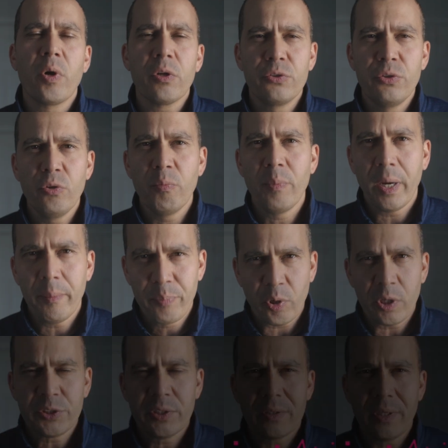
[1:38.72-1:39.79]
is brought to you by
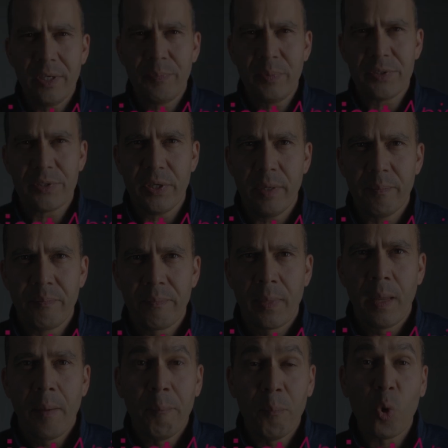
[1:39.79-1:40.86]
Project Apis m.
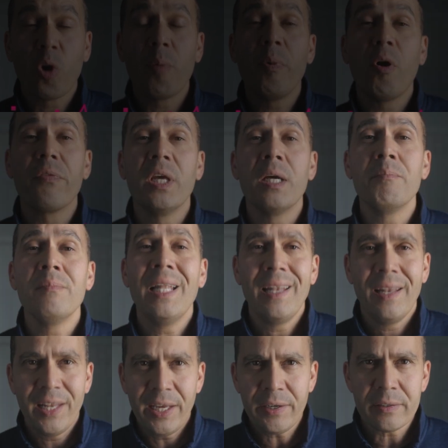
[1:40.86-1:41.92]
More about them
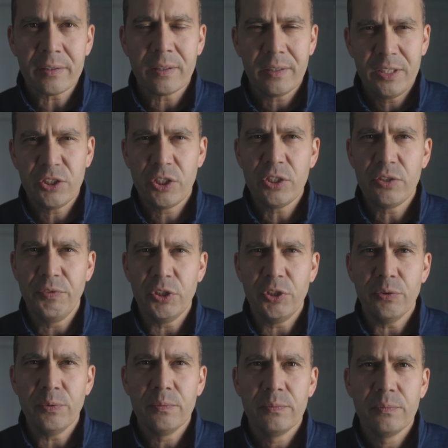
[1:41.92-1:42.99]
later in this
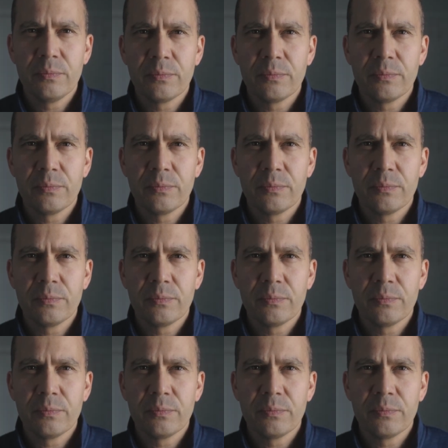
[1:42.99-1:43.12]
video.